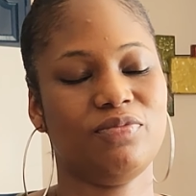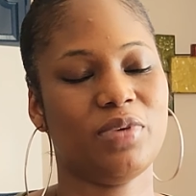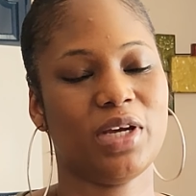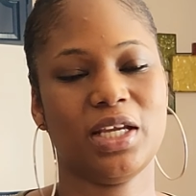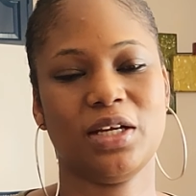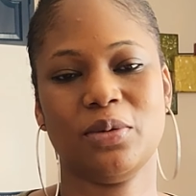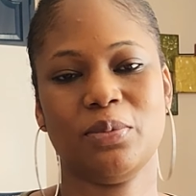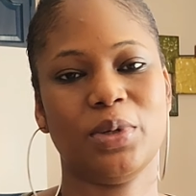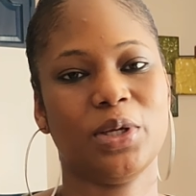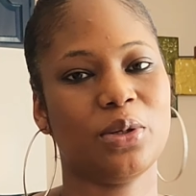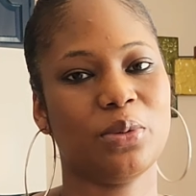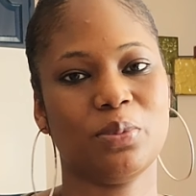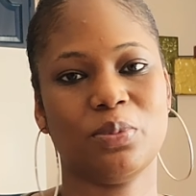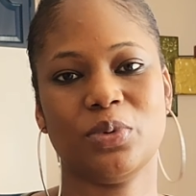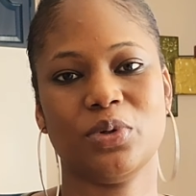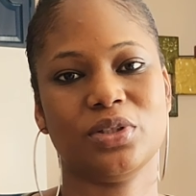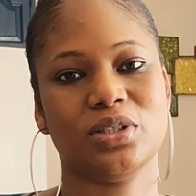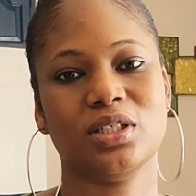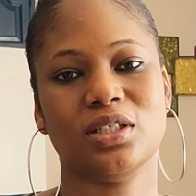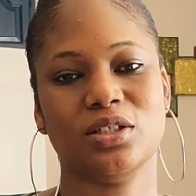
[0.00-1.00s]
find a better
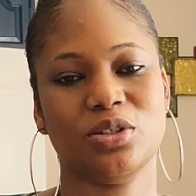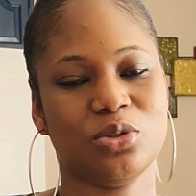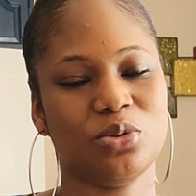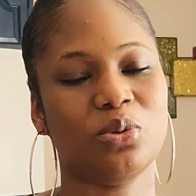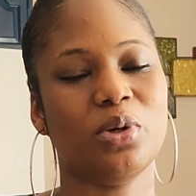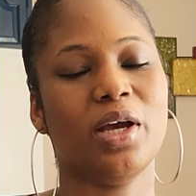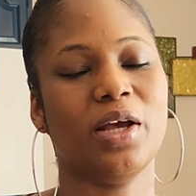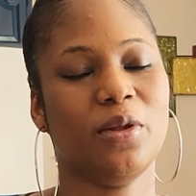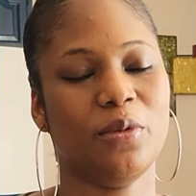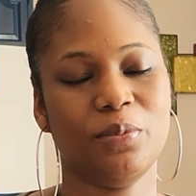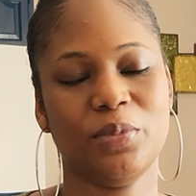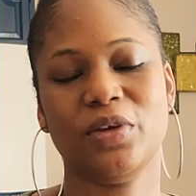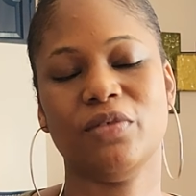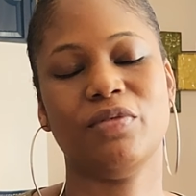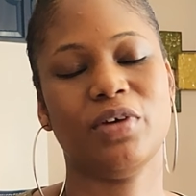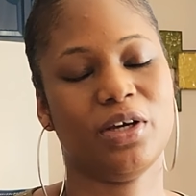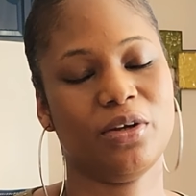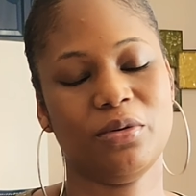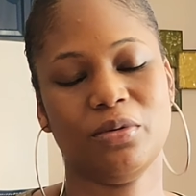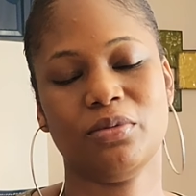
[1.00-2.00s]
person to help me
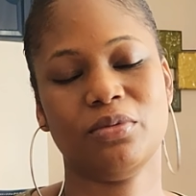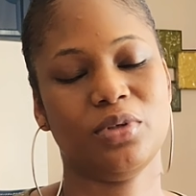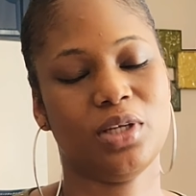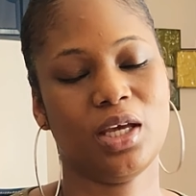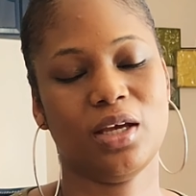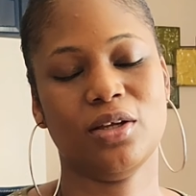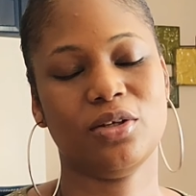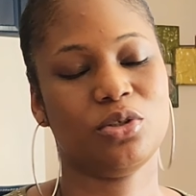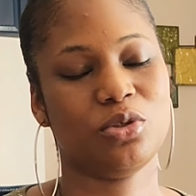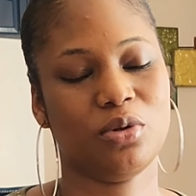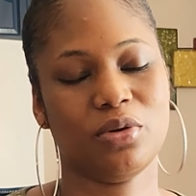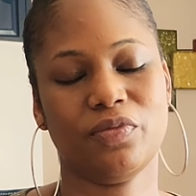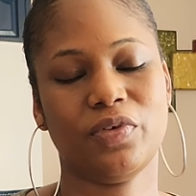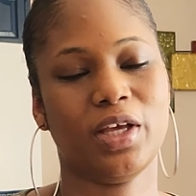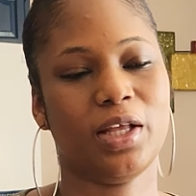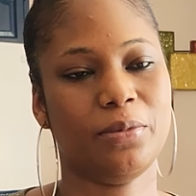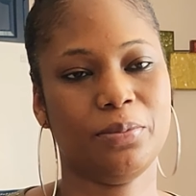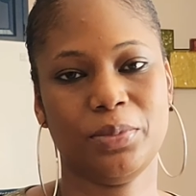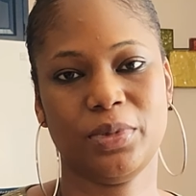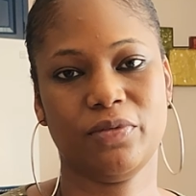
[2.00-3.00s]
find
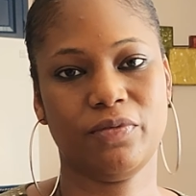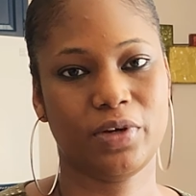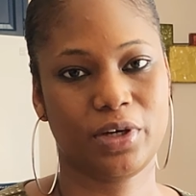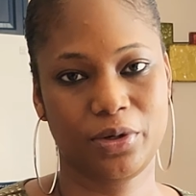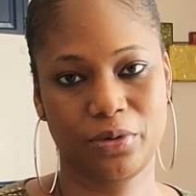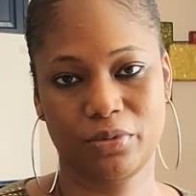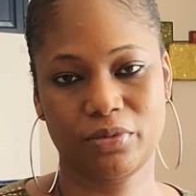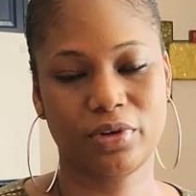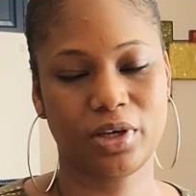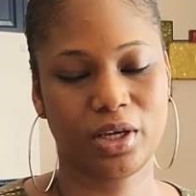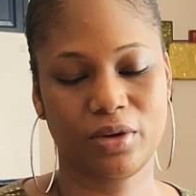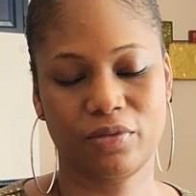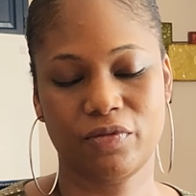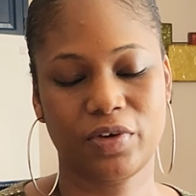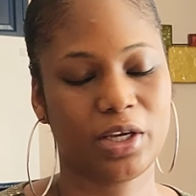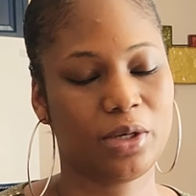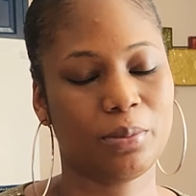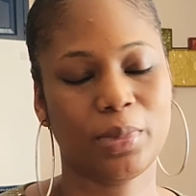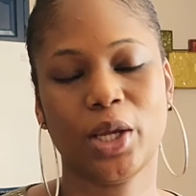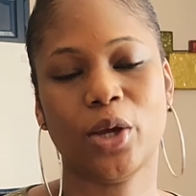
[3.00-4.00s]

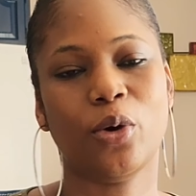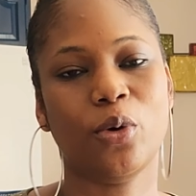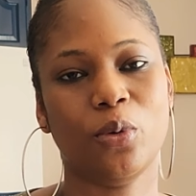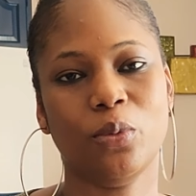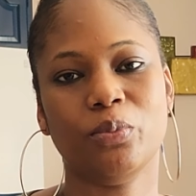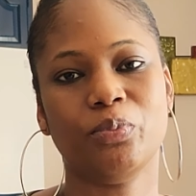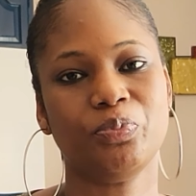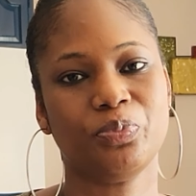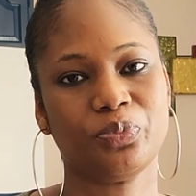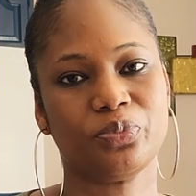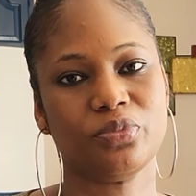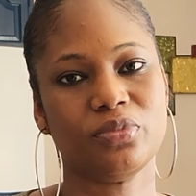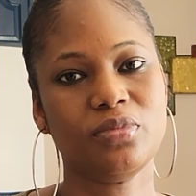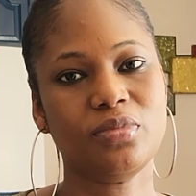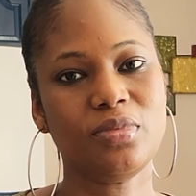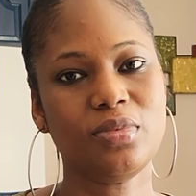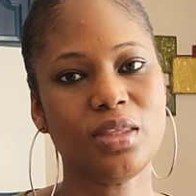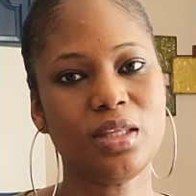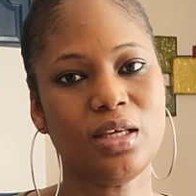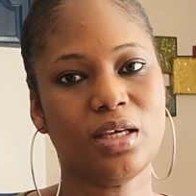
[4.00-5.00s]
my home.
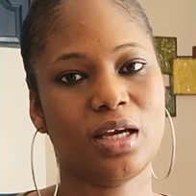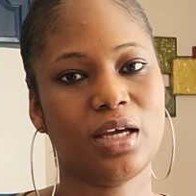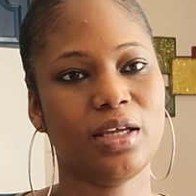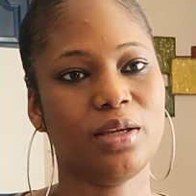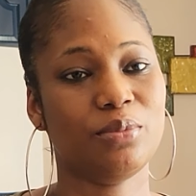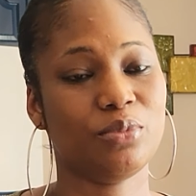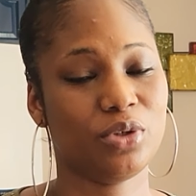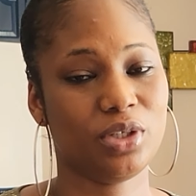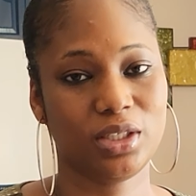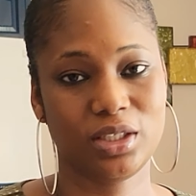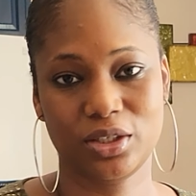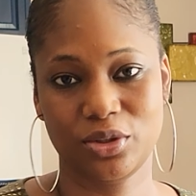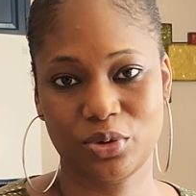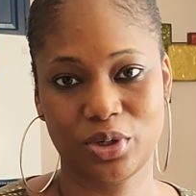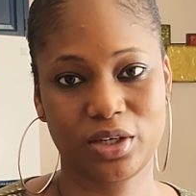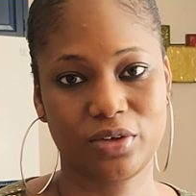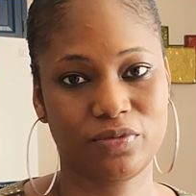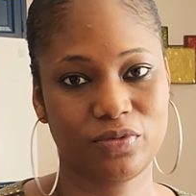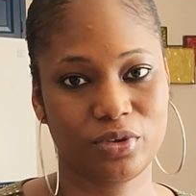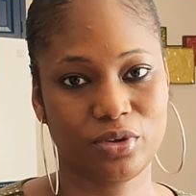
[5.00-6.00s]
I am really
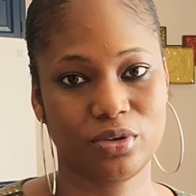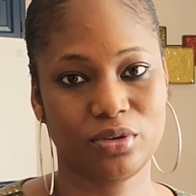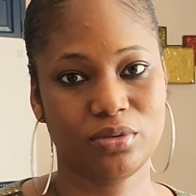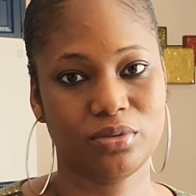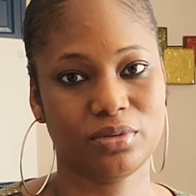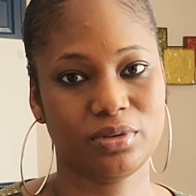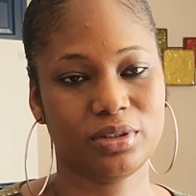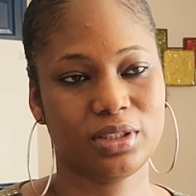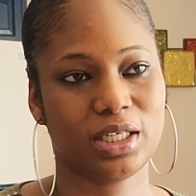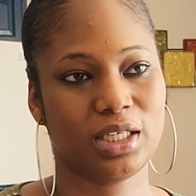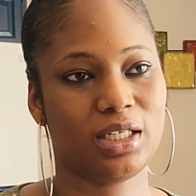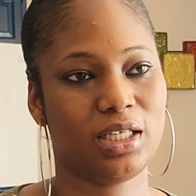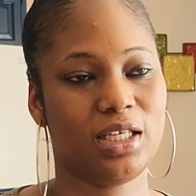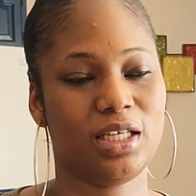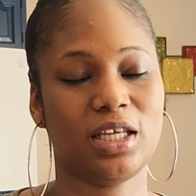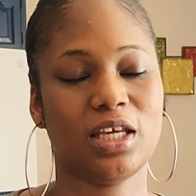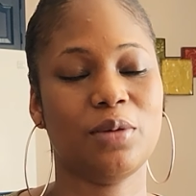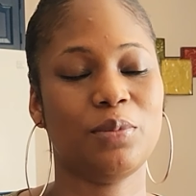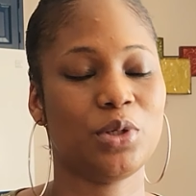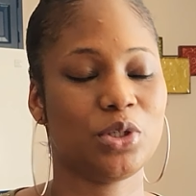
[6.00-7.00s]
grateful that he
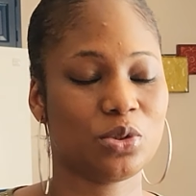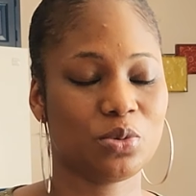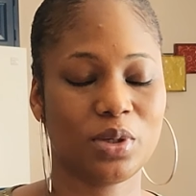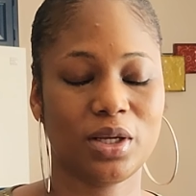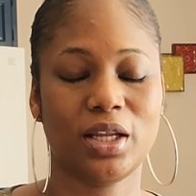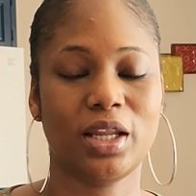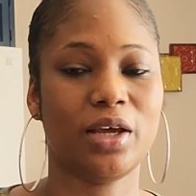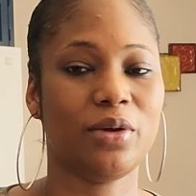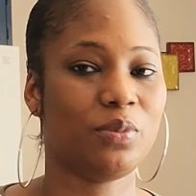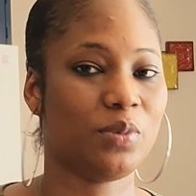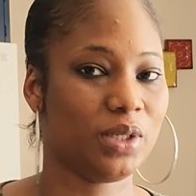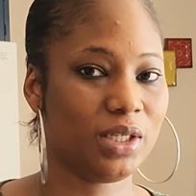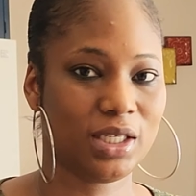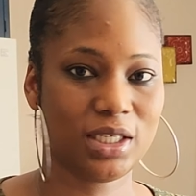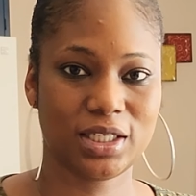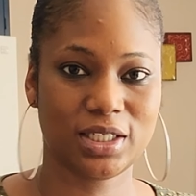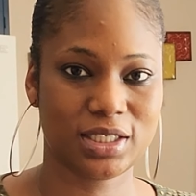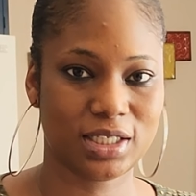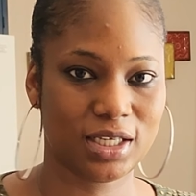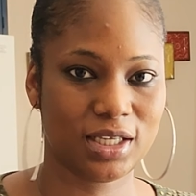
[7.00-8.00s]
came into our life when
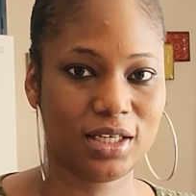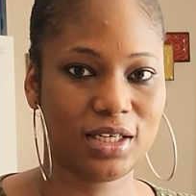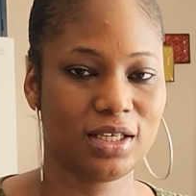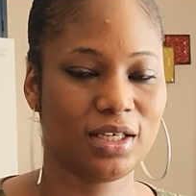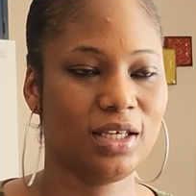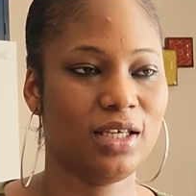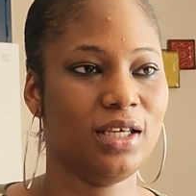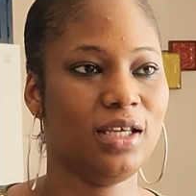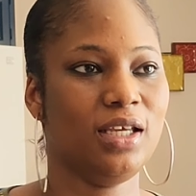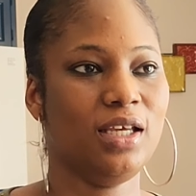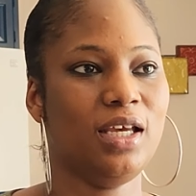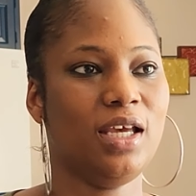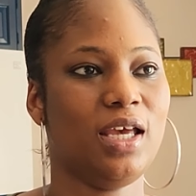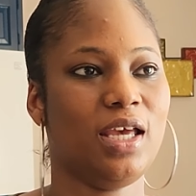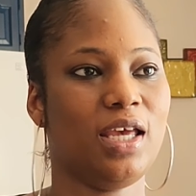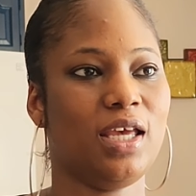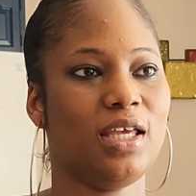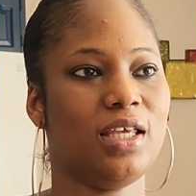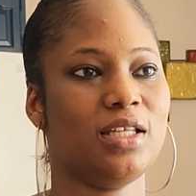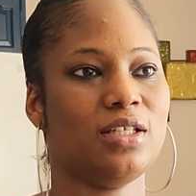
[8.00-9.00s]
he did,
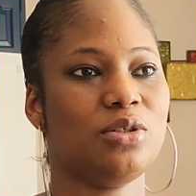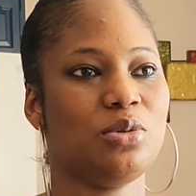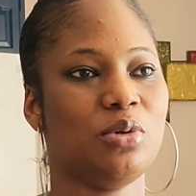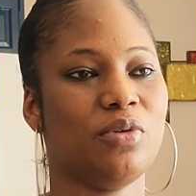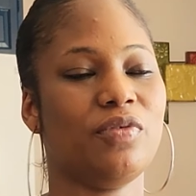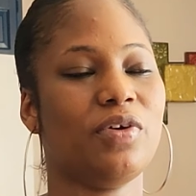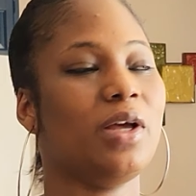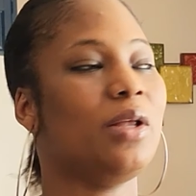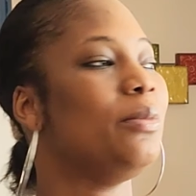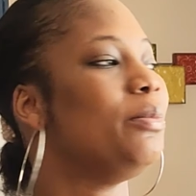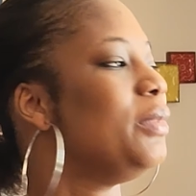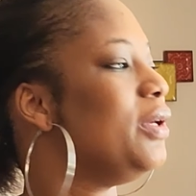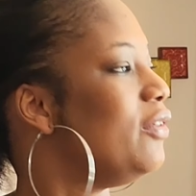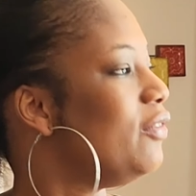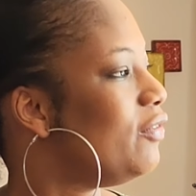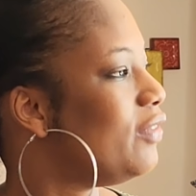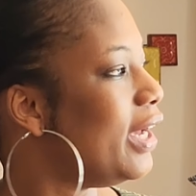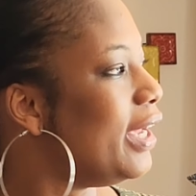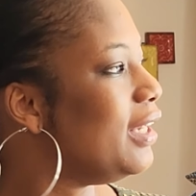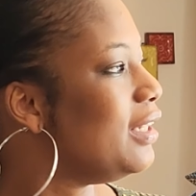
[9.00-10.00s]
and to have helped me
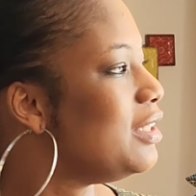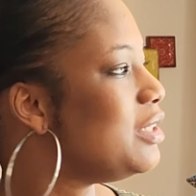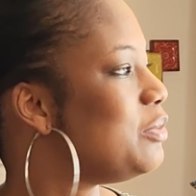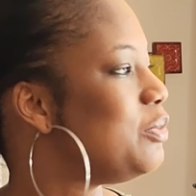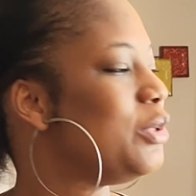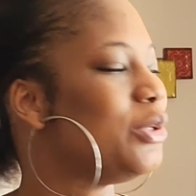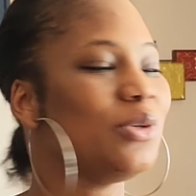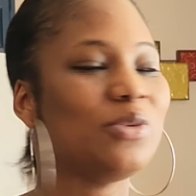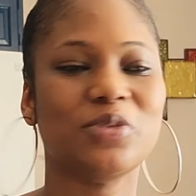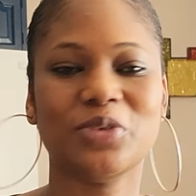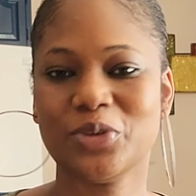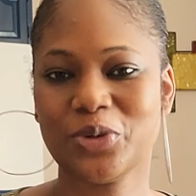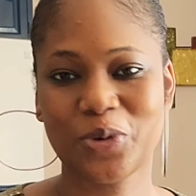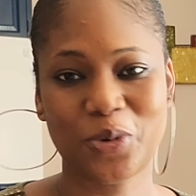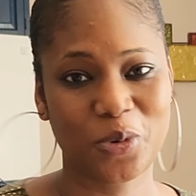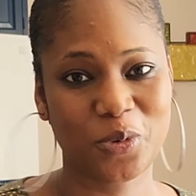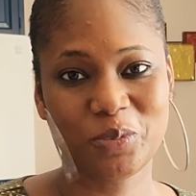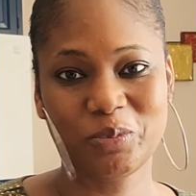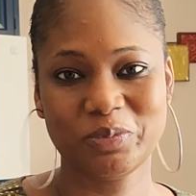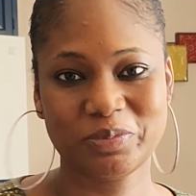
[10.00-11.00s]
find this beautiful
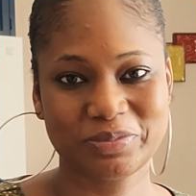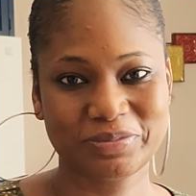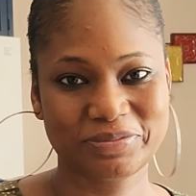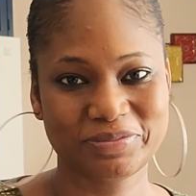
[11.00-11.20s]
home.